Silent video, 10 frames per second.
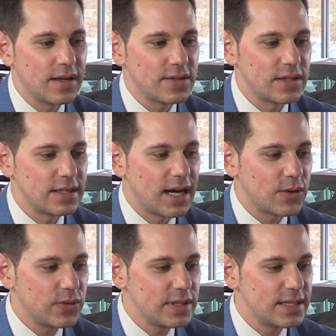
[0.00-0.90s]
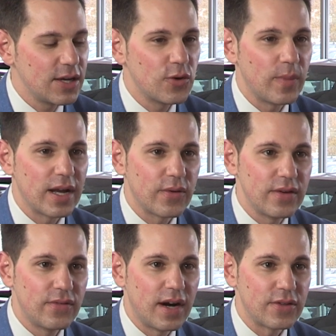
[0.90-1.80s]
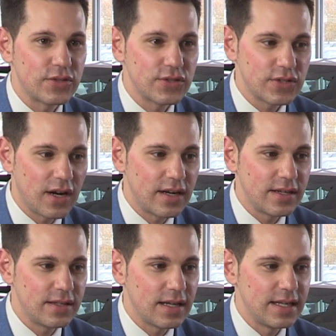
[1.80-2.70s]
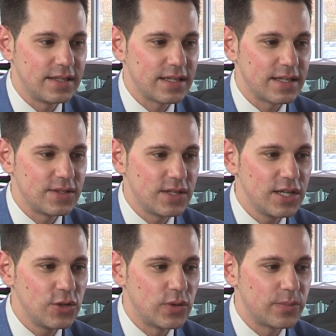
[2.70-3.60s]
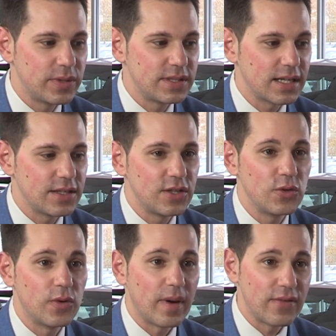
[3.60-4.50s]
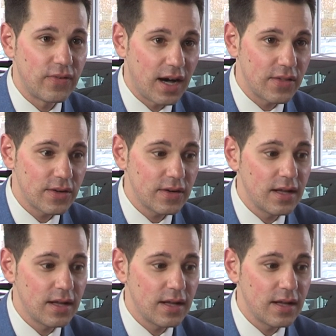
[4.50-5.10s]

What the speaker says: to not only take what my grandfather started and to continue it, but to continue with my father,